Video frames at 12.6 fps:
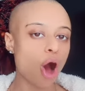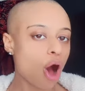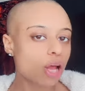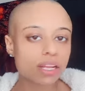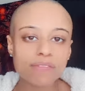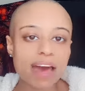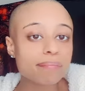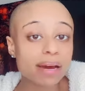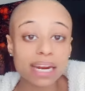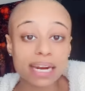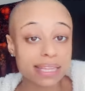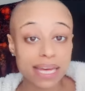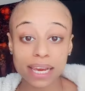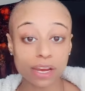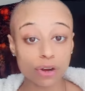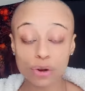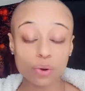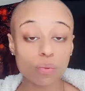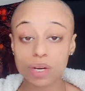all of that money that they
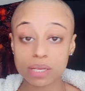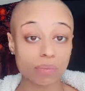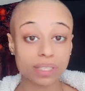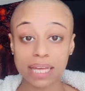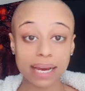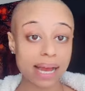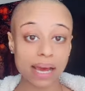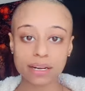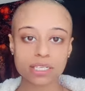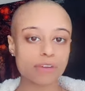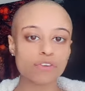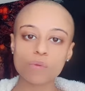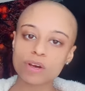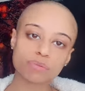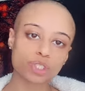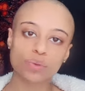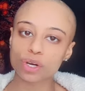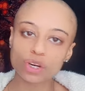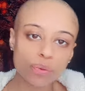can do with, with that kind of stuff. You
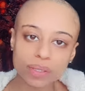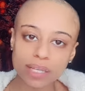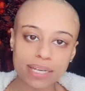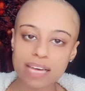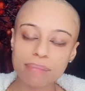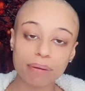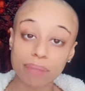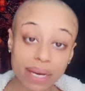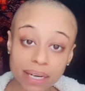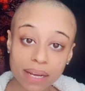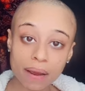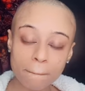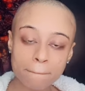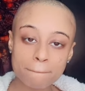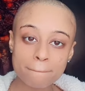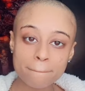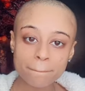was what you can do with that type of money.